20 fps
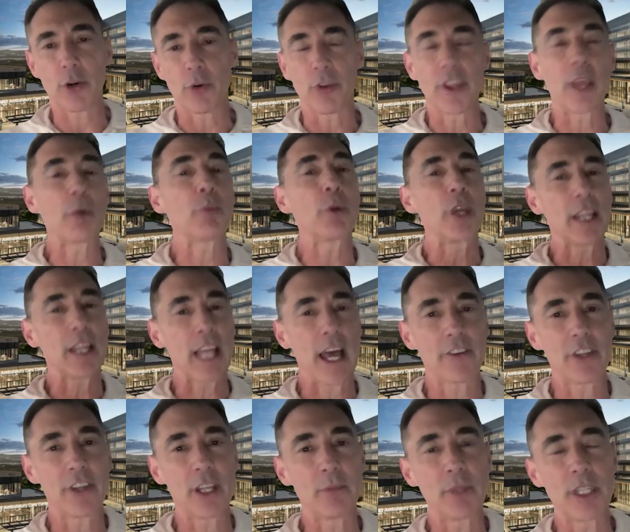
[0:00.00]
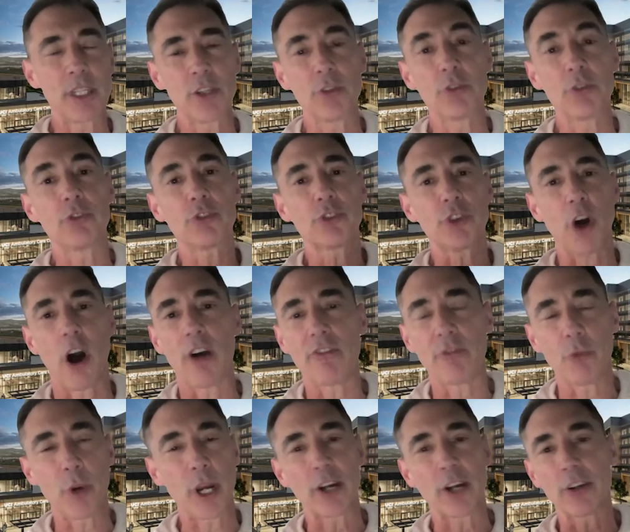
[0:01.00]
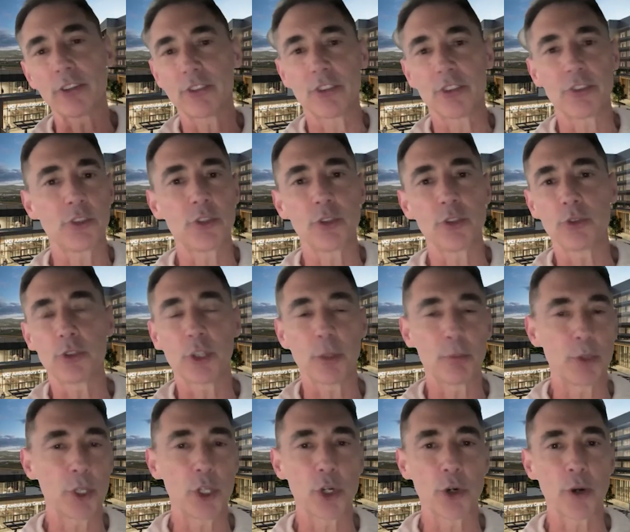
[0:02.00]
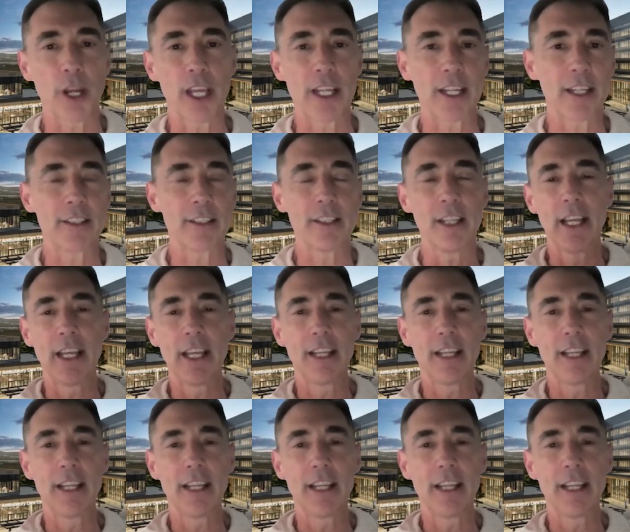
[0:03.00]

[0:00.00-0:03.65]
Or then we allowed them to use software to do computer-aided